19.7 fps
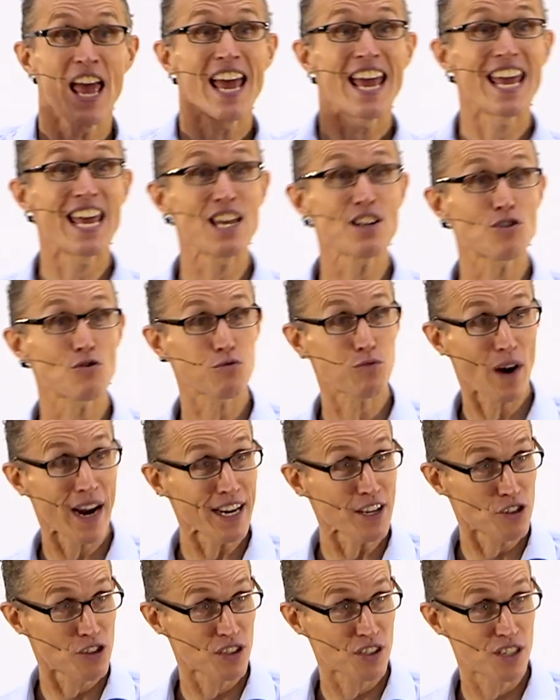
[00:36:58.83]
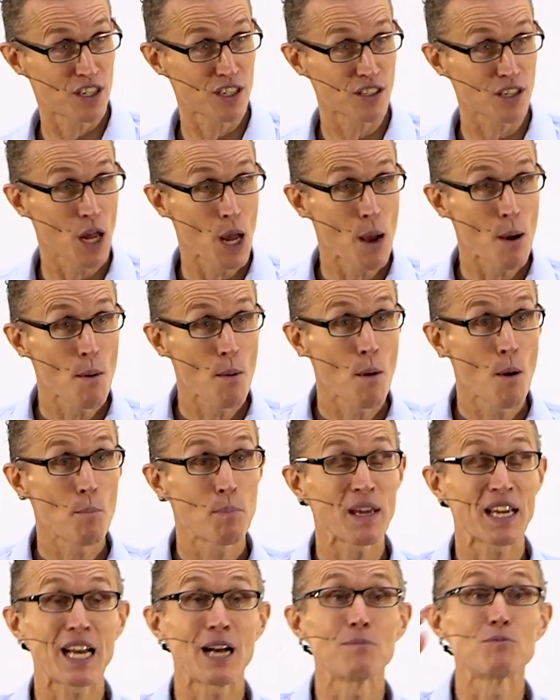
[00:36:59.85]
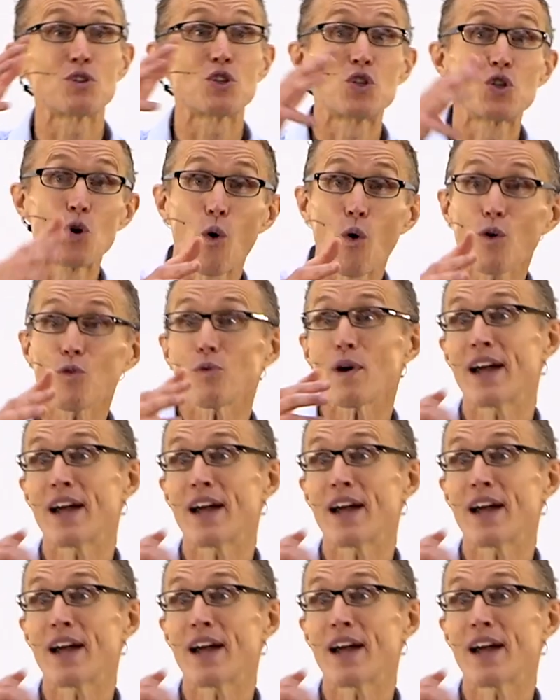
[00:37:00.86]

his righteousness becomes your